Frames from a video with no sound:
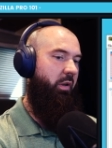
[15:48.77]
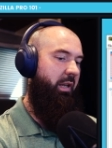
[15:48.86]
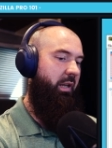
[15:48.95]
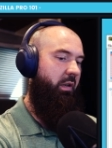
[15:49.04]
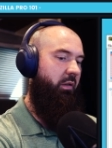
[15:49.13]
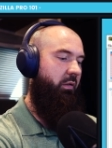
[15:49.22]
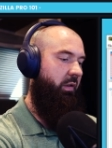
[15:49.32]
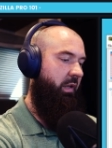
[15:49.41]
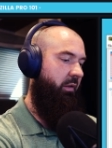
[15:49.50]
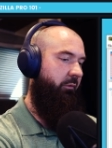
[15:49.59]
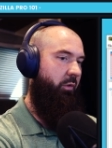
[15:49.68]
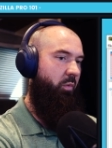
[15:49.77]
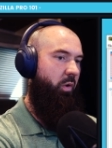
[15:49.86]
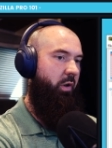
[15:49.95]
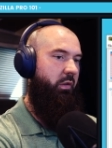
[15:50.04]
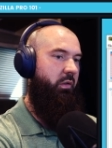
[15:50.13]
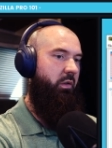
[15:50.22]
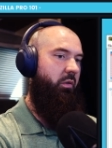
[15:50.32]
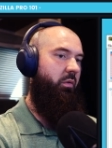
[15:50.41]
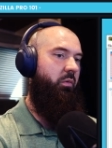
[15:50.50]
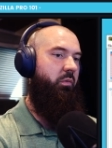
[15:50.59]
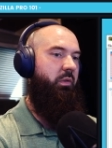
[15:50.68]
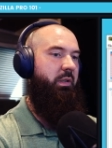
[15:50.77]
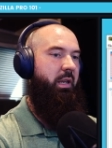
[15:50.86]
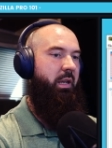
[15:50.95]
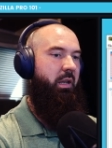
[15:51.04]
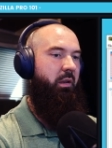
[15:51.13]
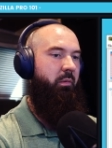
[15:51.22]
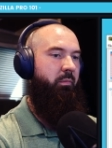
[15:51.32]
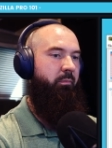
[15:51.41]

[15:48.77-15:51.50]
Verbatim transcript: And if you wanted to, say,